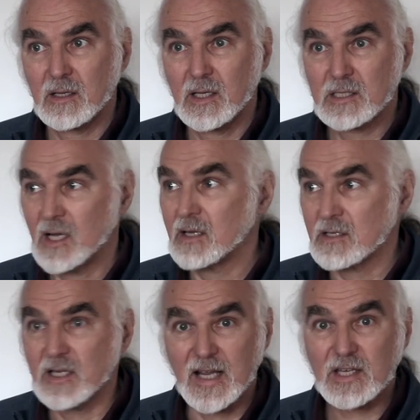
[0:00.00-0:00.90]
It's like
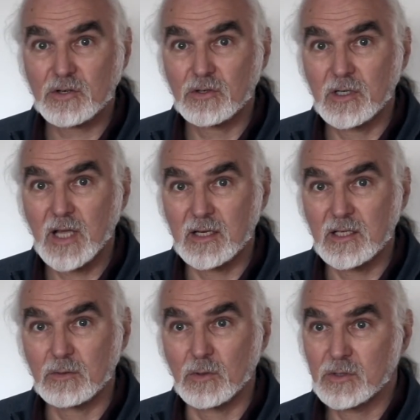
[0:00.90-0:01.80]
there's an asteroid
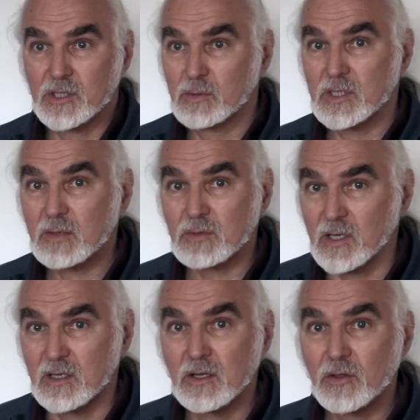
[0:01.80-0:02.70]
heading towards us, but there's
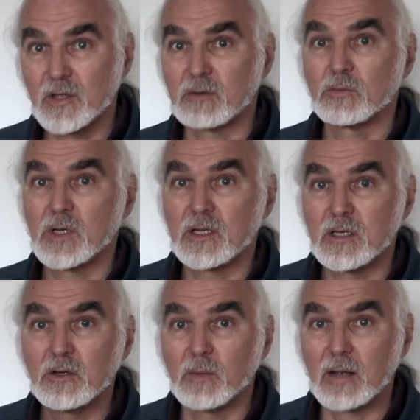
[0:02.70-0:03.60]
absolutely nothing we can
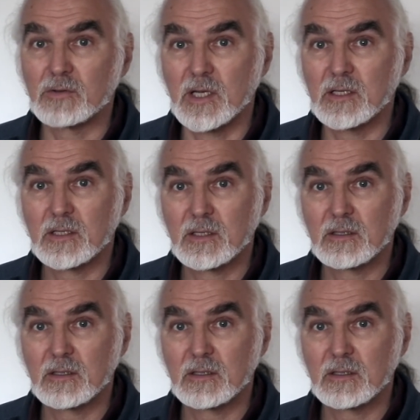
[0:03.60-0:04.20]
do about it.